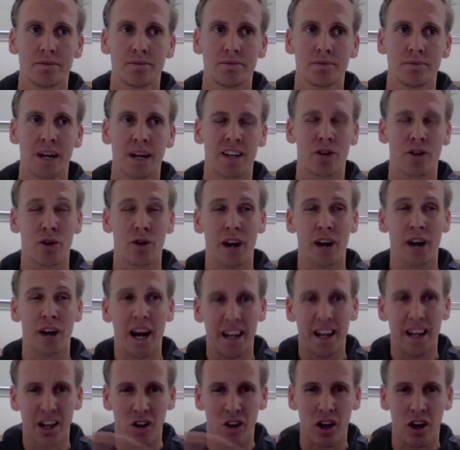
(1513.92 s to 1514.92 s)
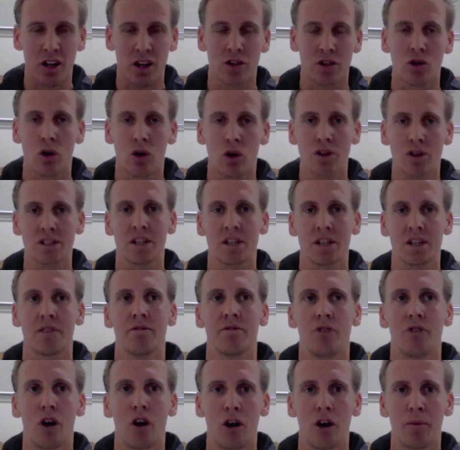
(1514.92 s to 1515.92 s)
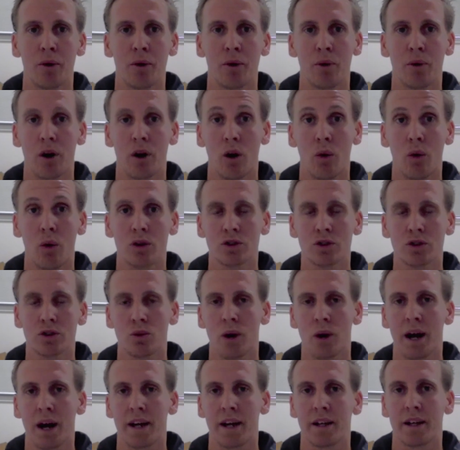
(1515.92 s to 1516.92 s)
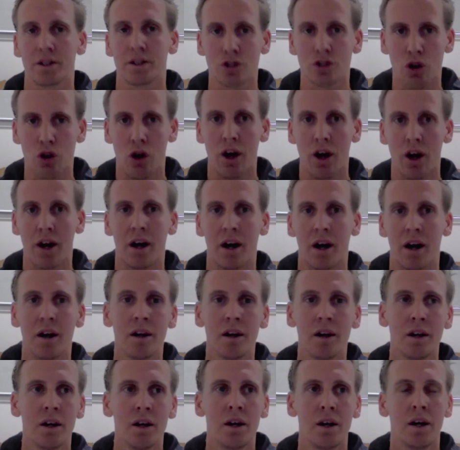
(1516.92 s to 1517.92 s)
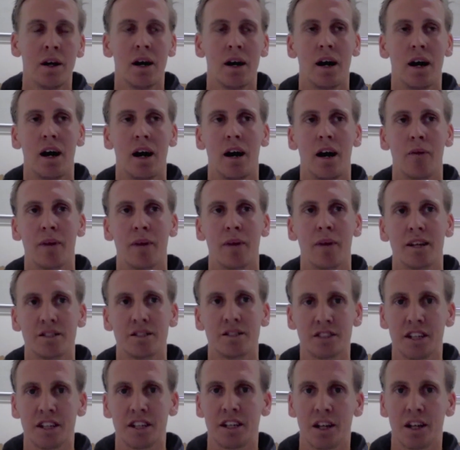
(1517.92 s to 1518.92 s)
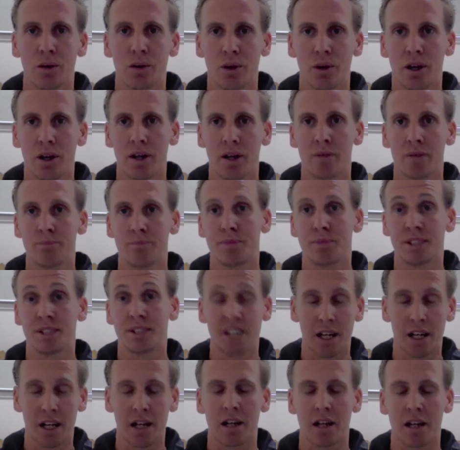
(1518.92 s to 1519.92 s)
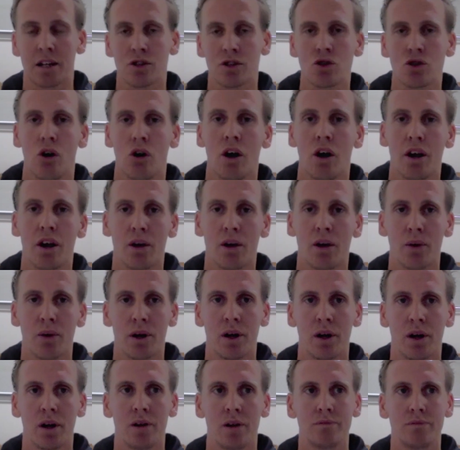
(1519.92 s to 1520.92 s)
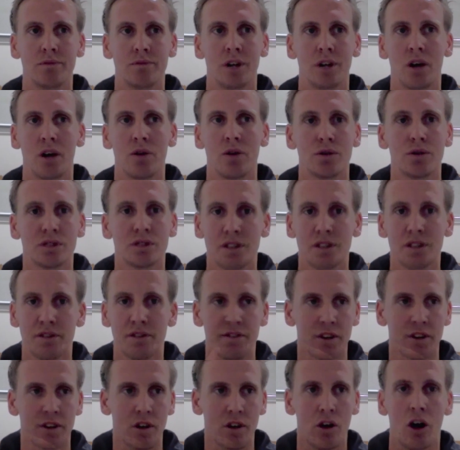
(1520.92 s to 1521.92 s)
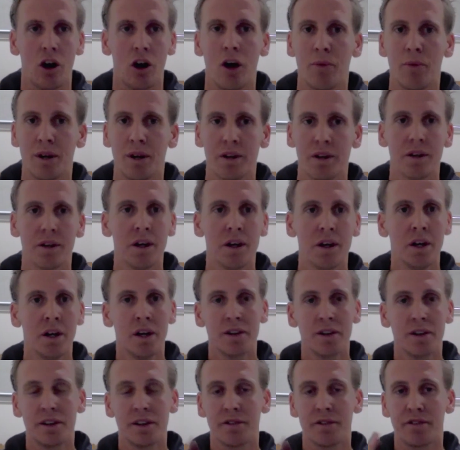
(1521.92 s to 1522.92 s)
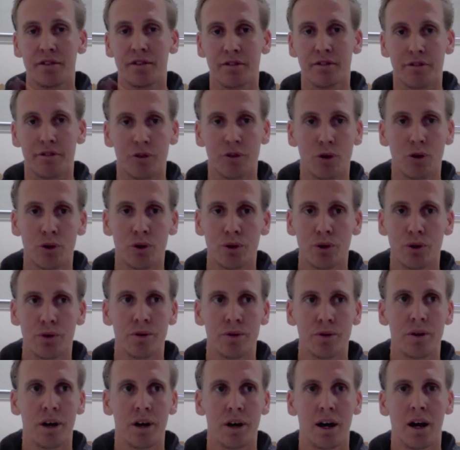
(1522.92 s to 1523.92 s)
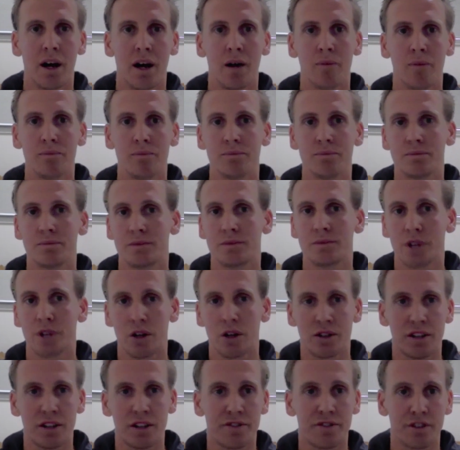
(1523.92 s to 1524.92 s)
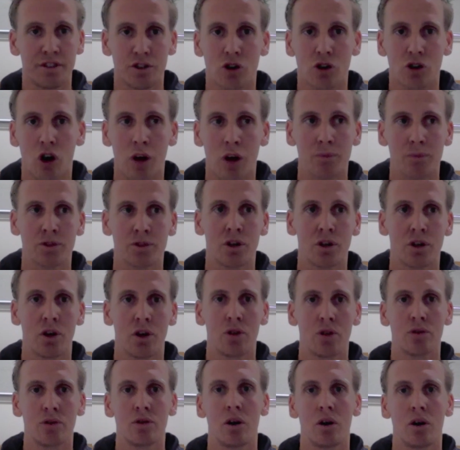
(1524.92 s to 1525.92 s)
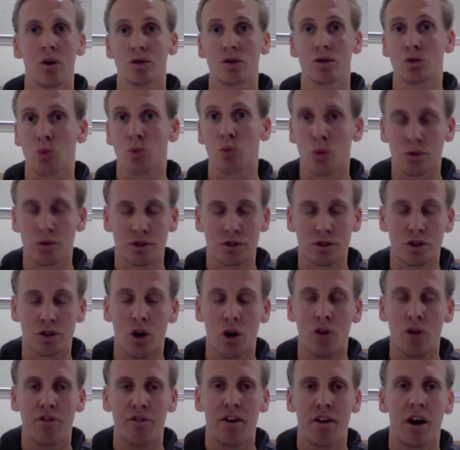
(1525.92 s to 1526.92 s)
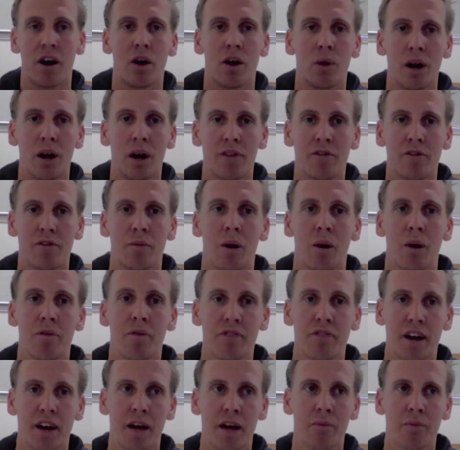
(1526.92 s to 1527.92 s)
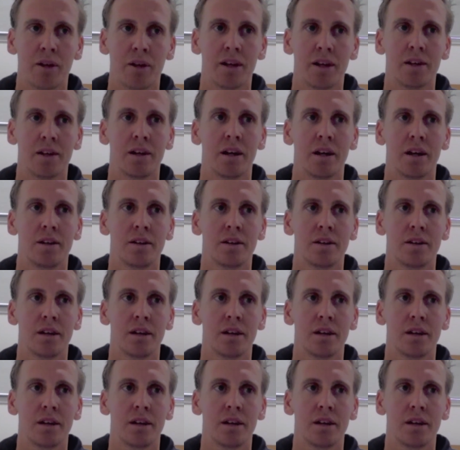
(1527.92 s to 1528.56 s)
and creating like a toxic environment where I was away in China, and Sydney, where particularly in China, where, you know, it was a different climate, different food, you know, different time zone. I was so far away from my family and,